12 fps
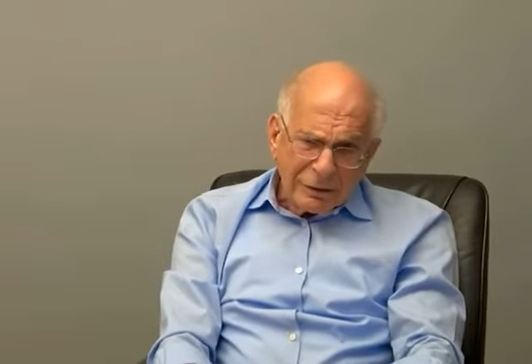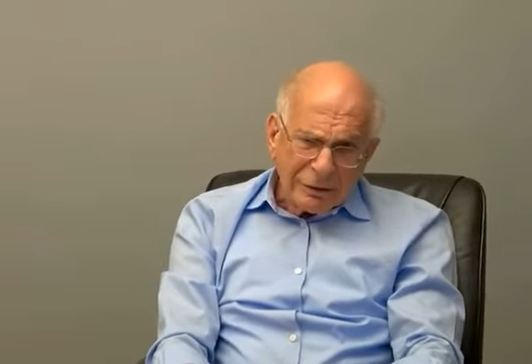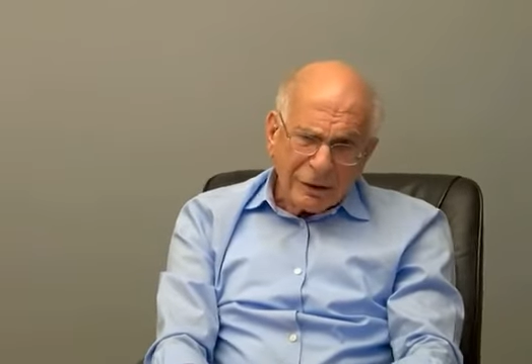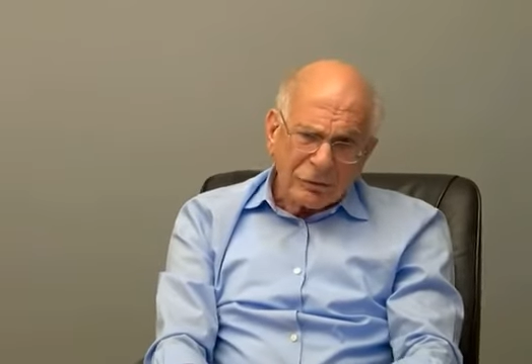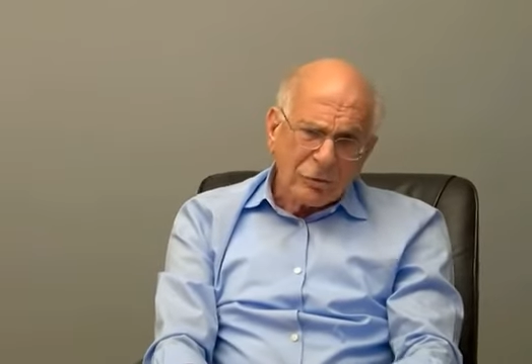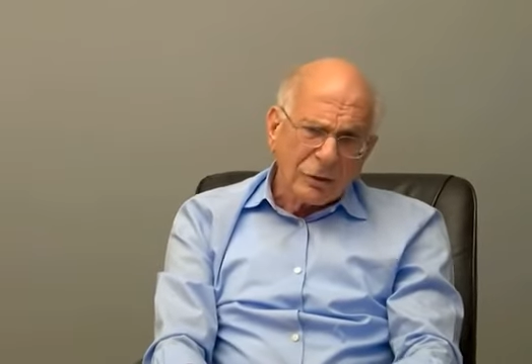
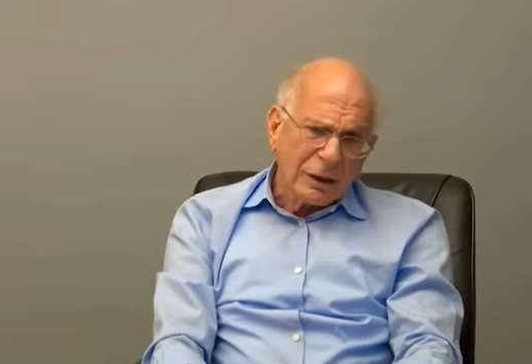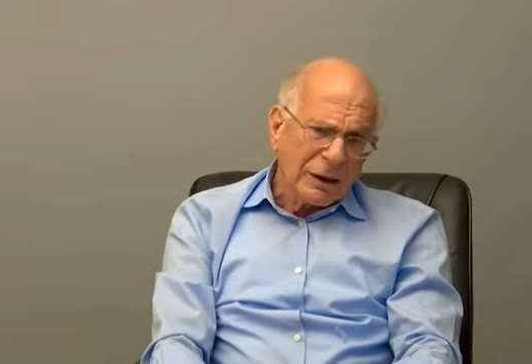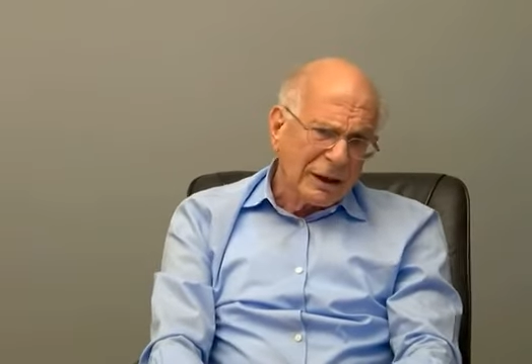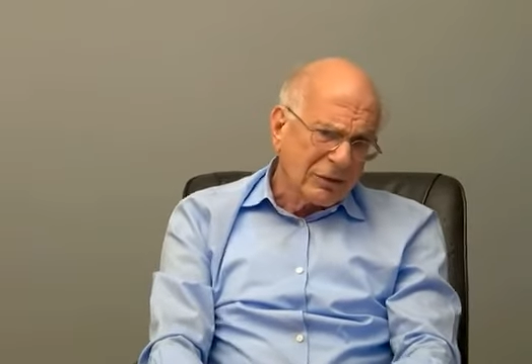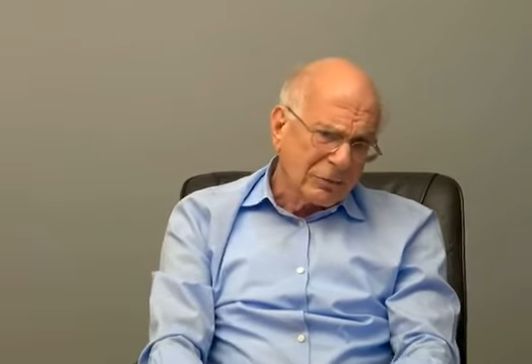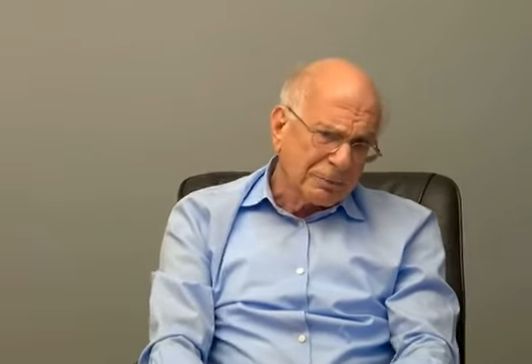that you can
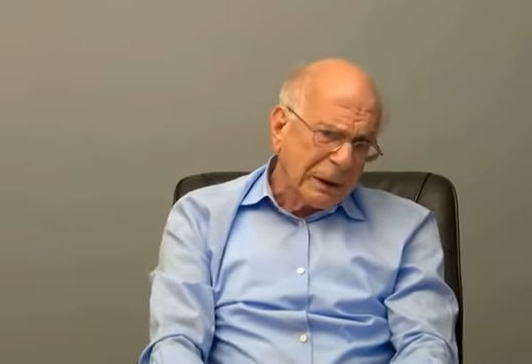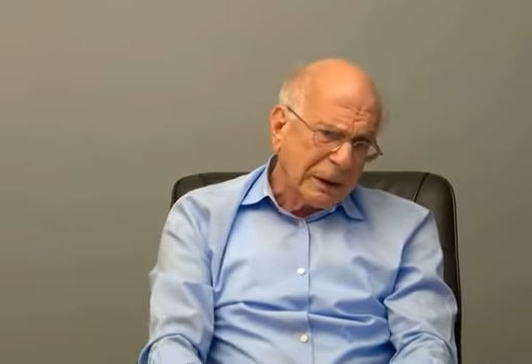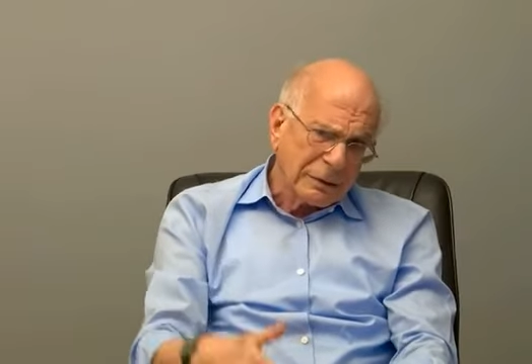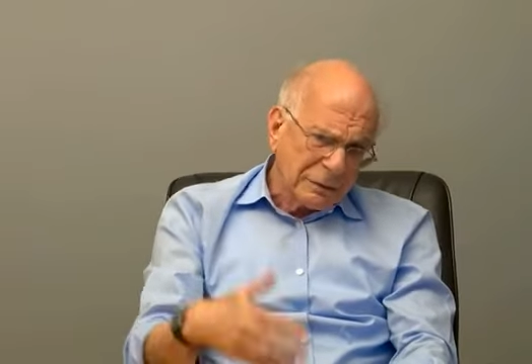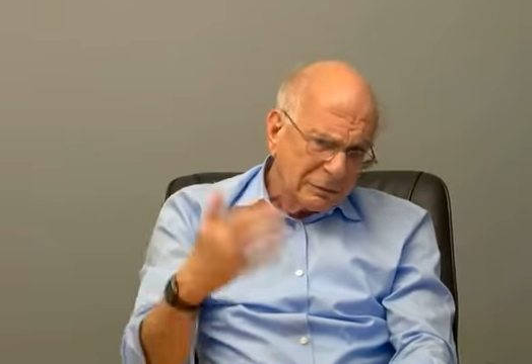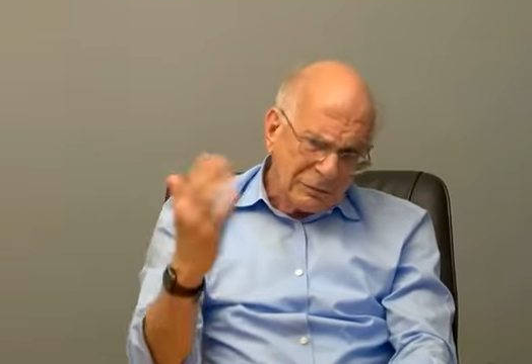
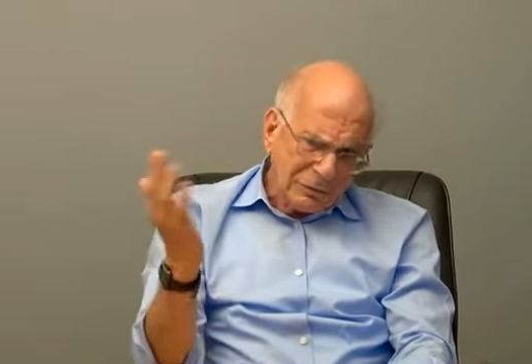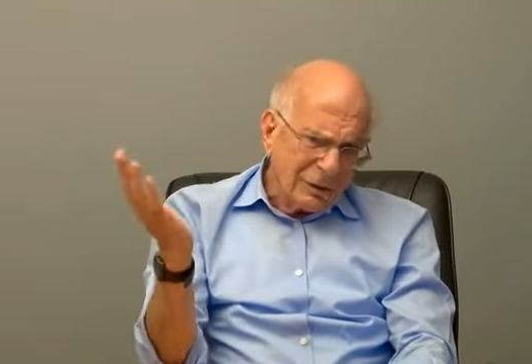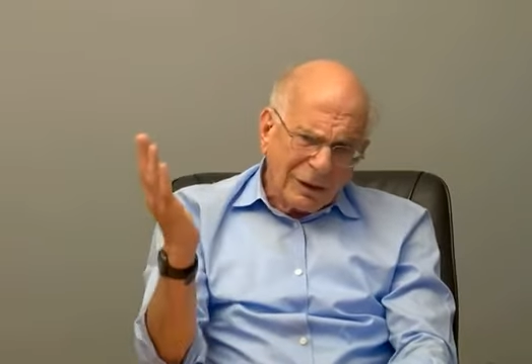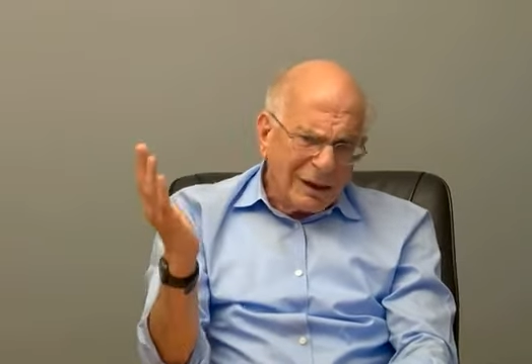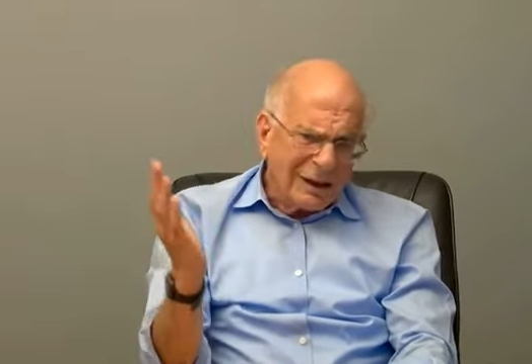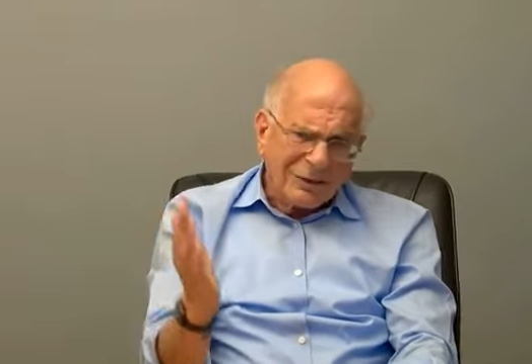
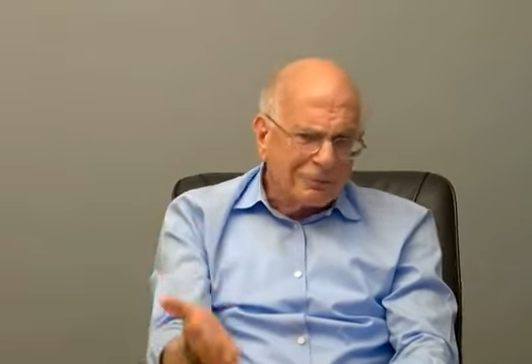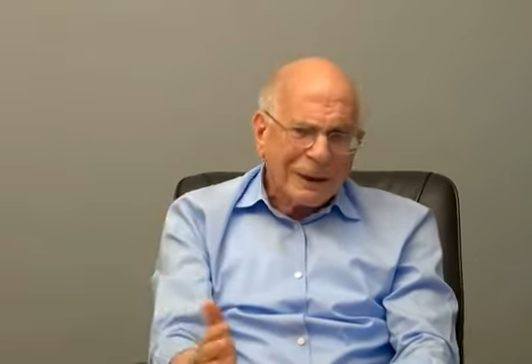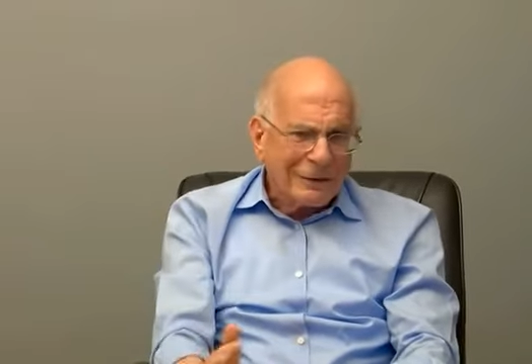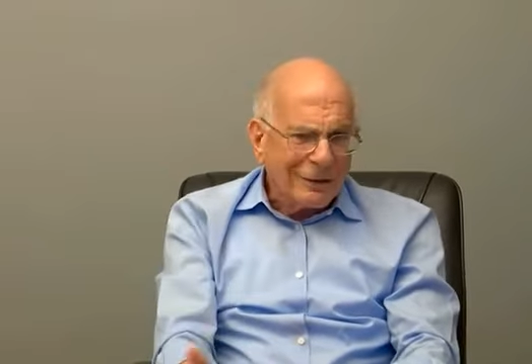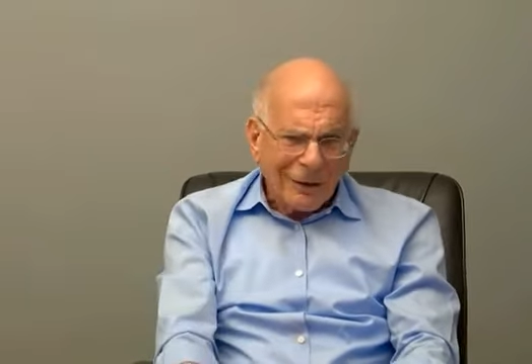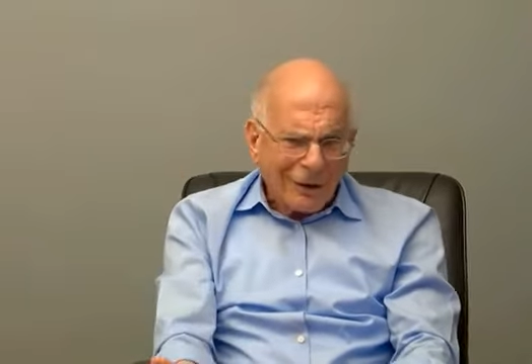
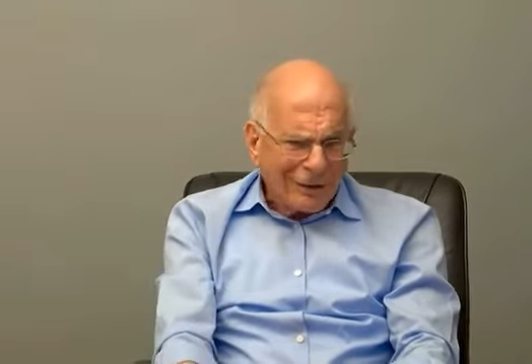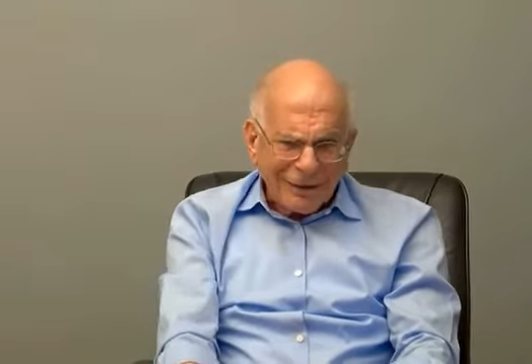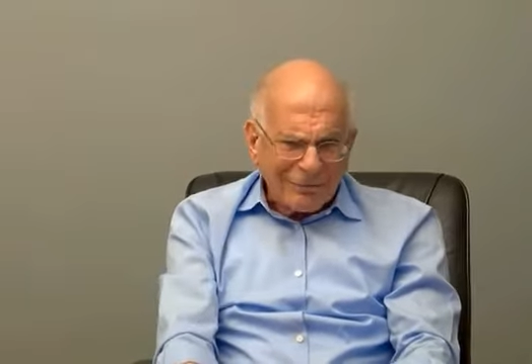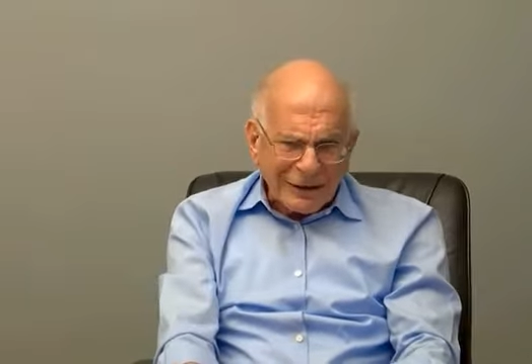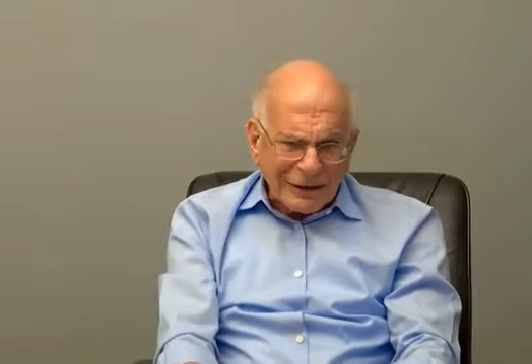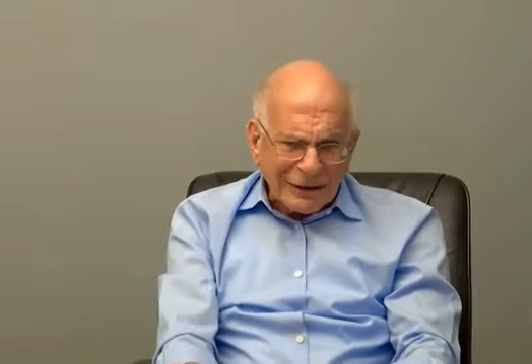expect a lot of it.